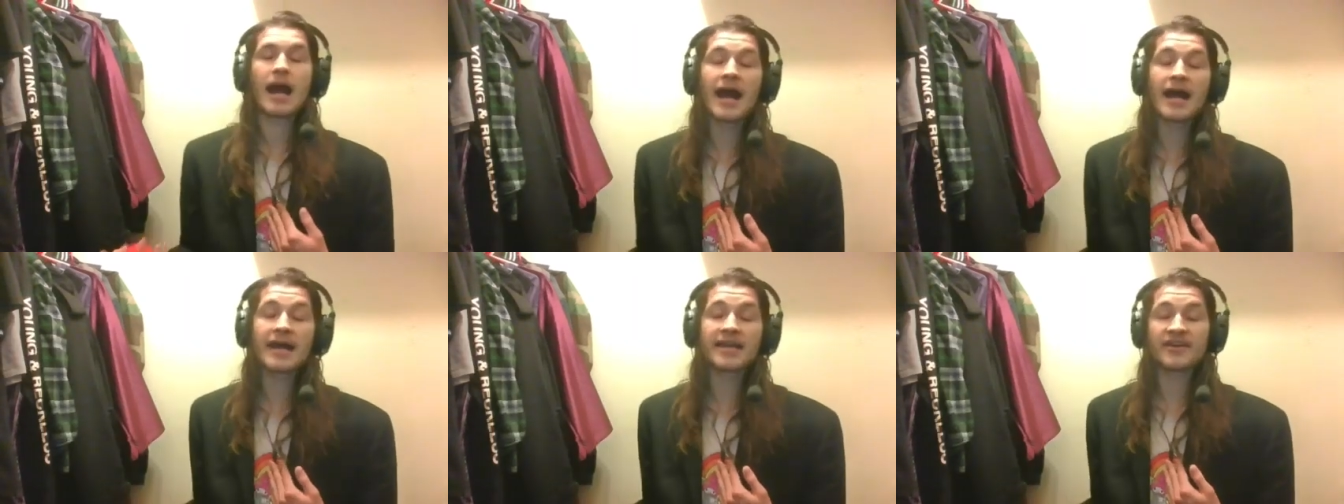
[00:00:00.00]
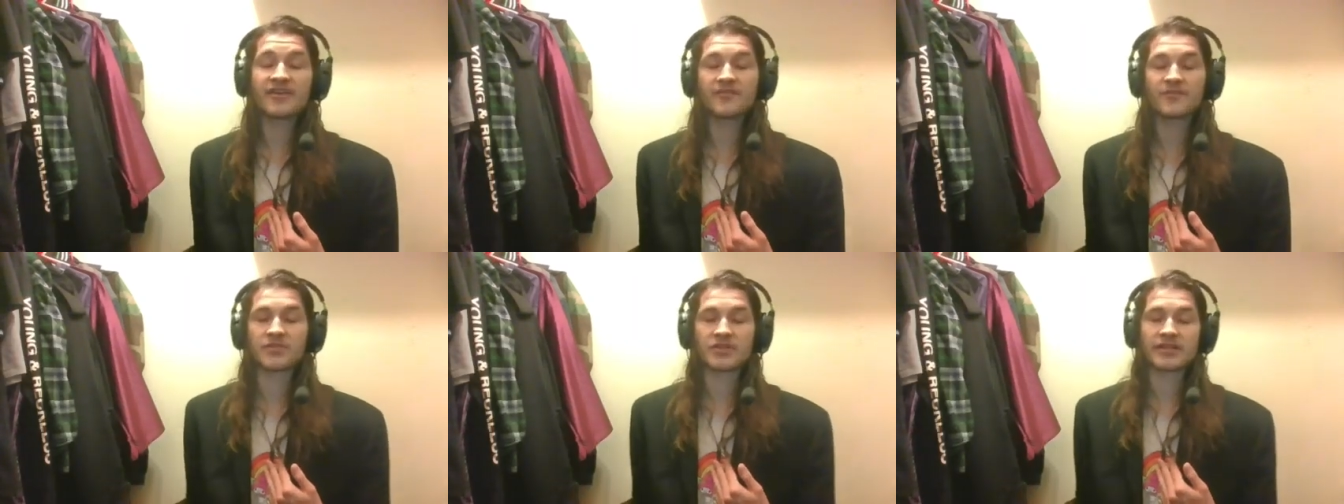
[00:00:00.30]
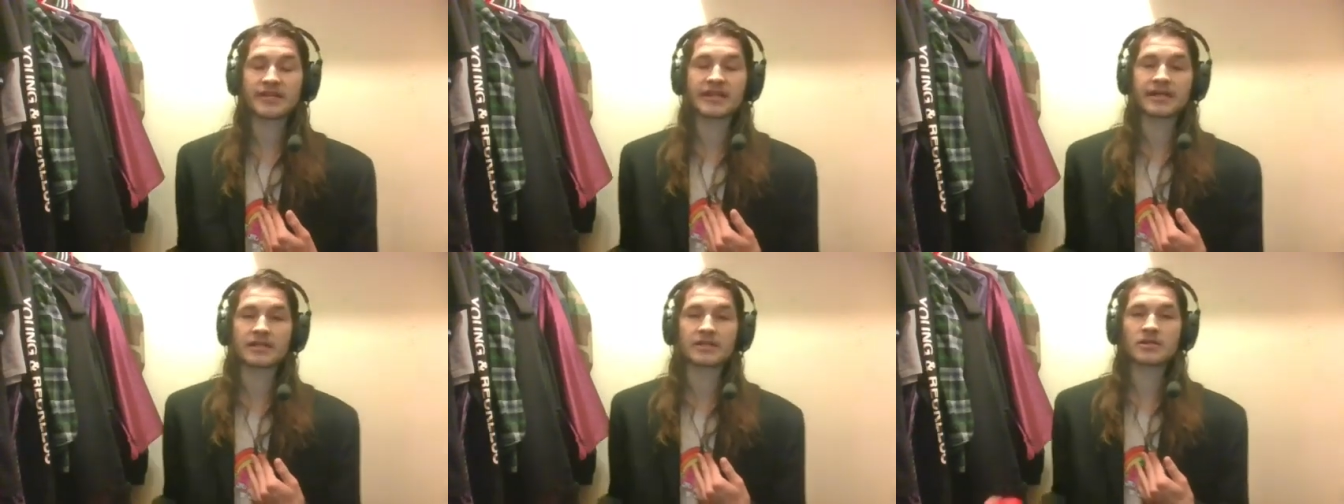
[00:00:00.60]
I have
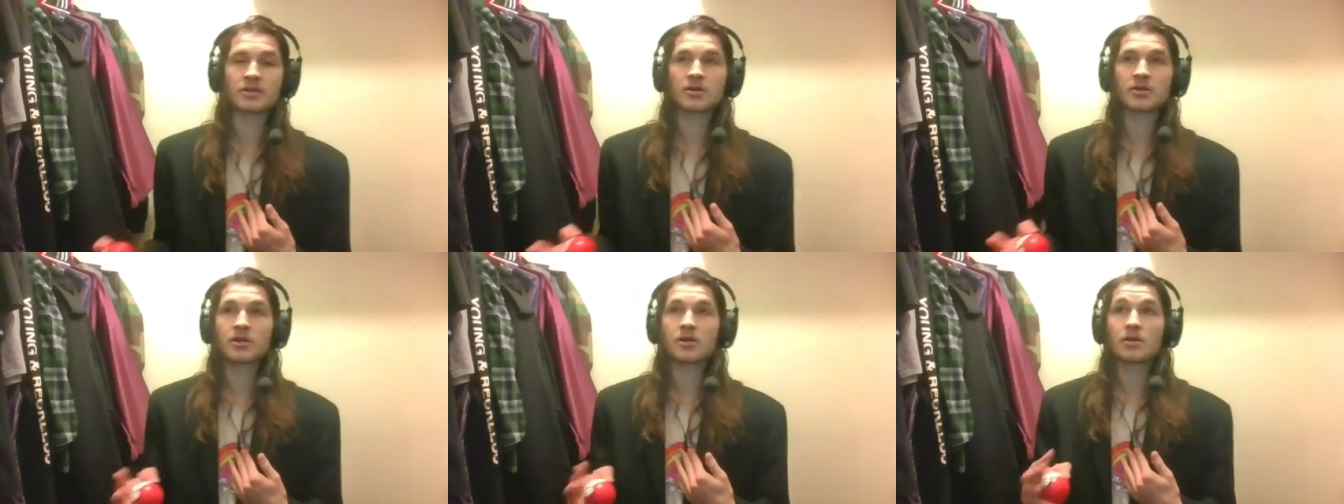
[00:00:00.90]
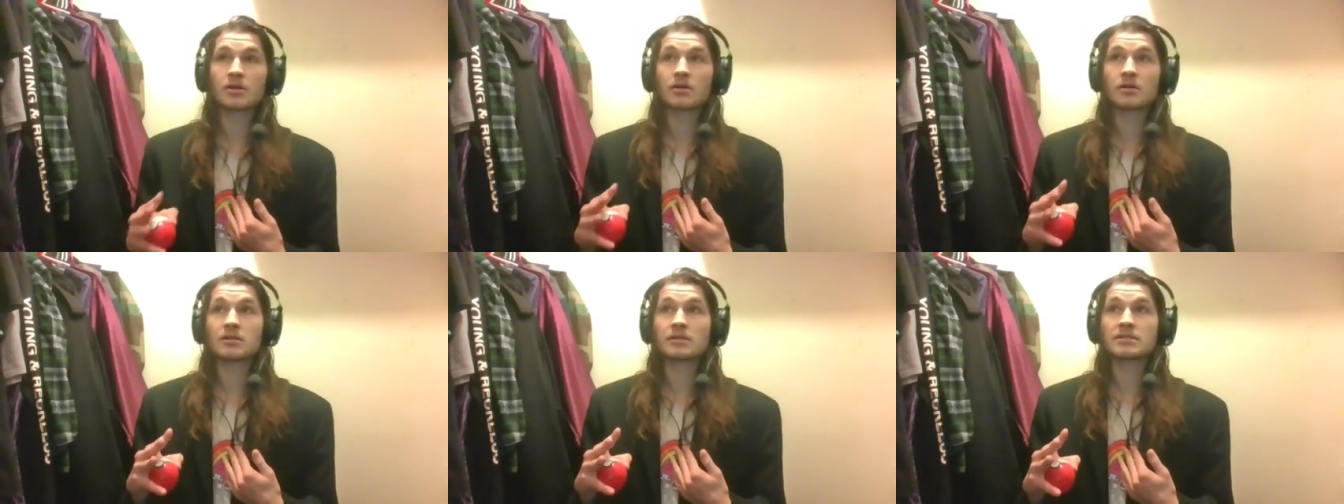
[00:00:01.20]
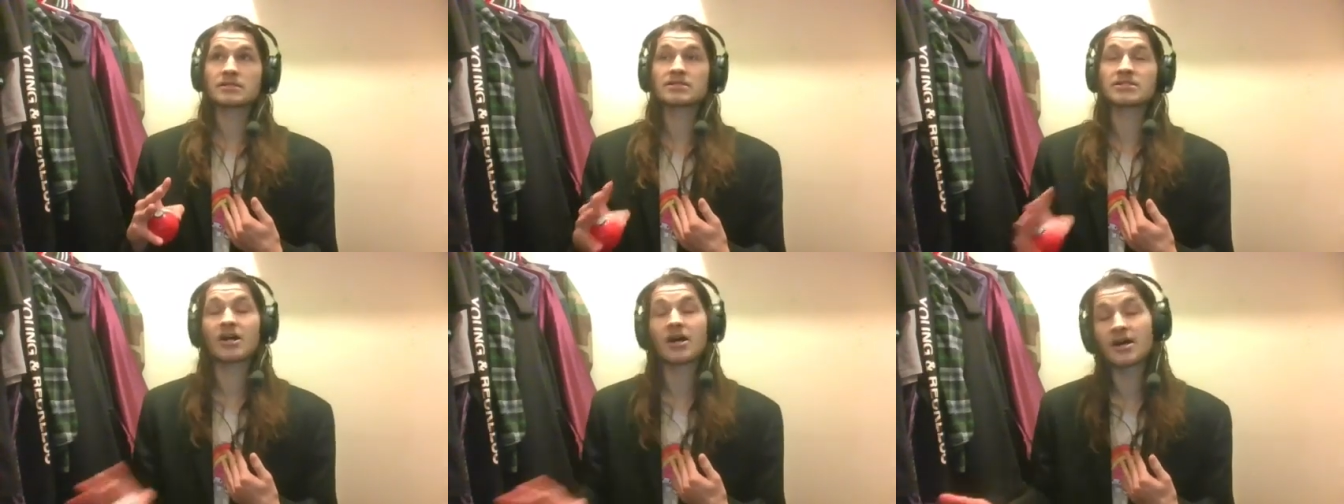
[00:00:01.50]
played
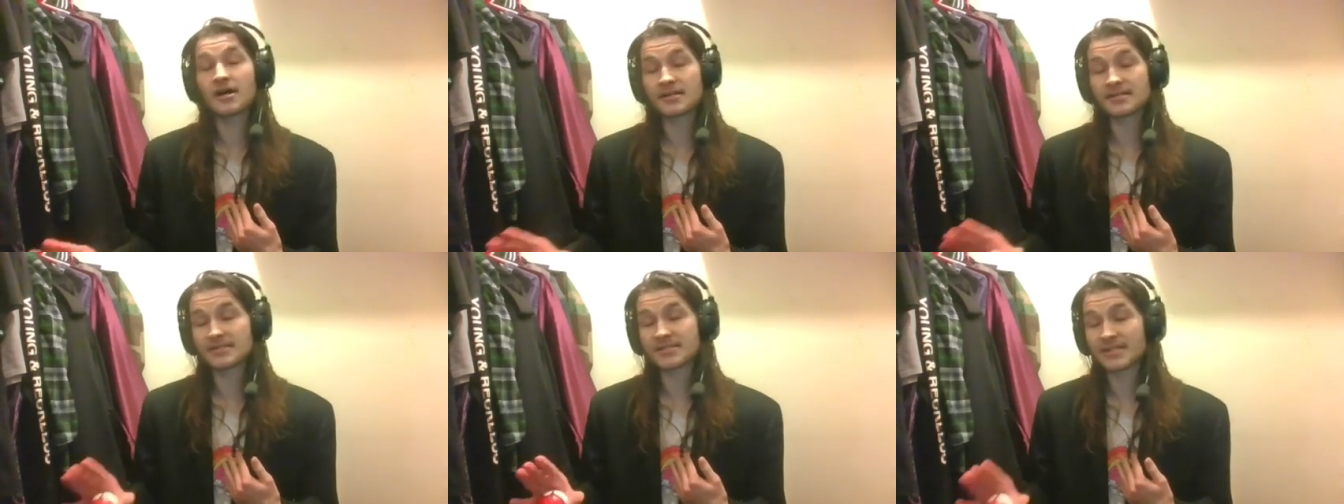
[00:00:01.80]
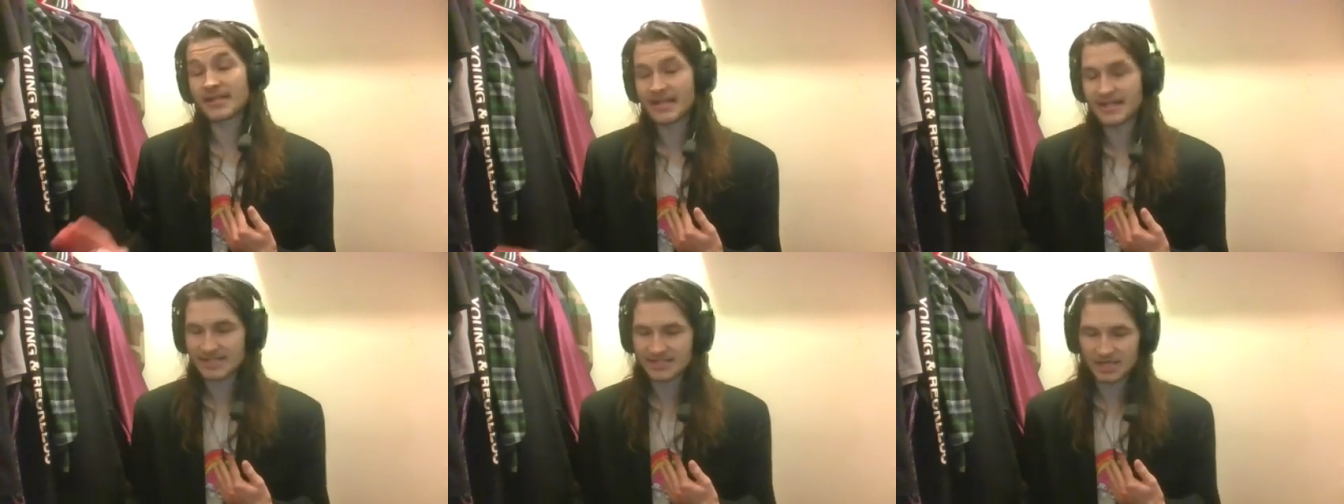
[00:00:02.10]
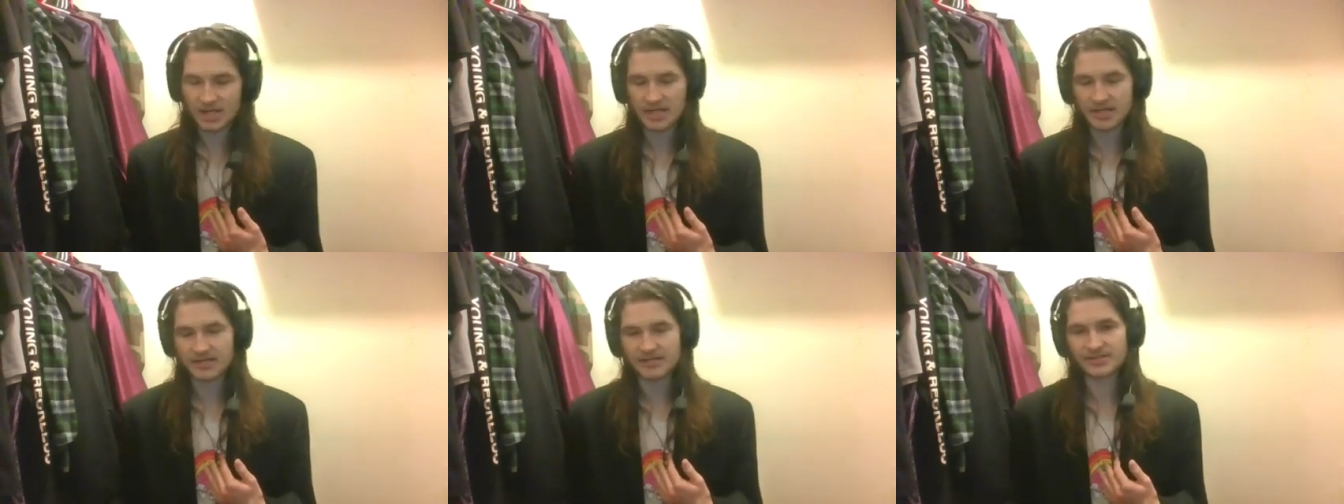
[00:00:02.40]
tons
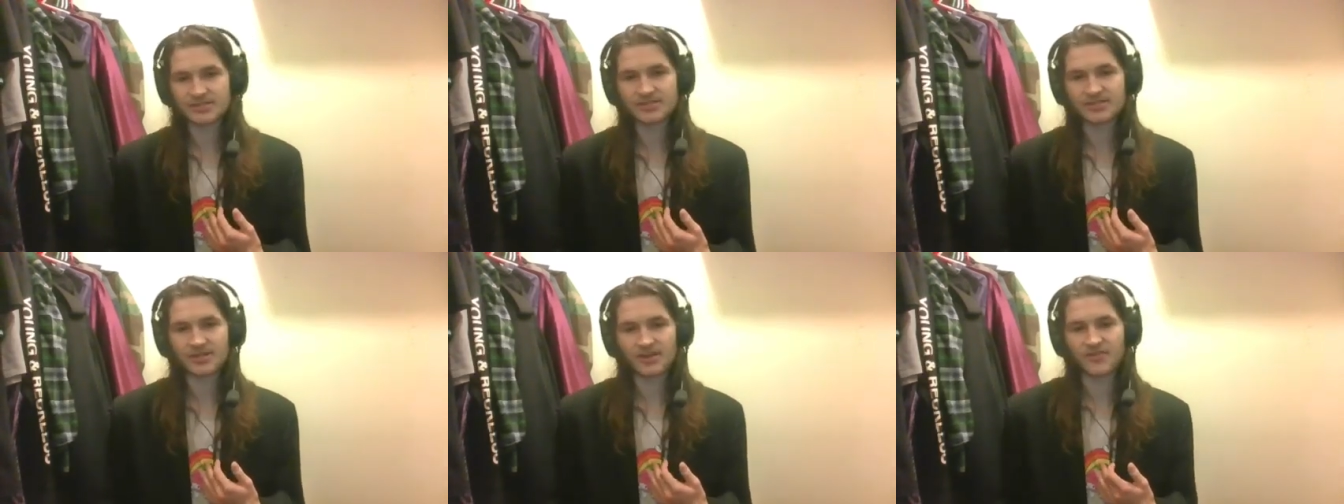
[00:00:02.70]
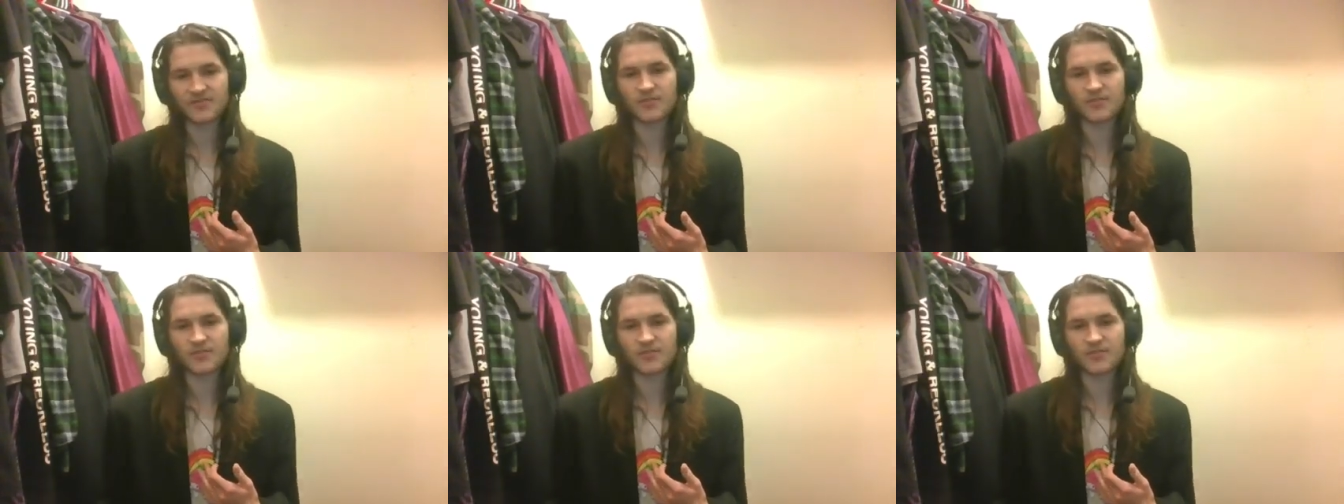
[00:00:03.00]
and tons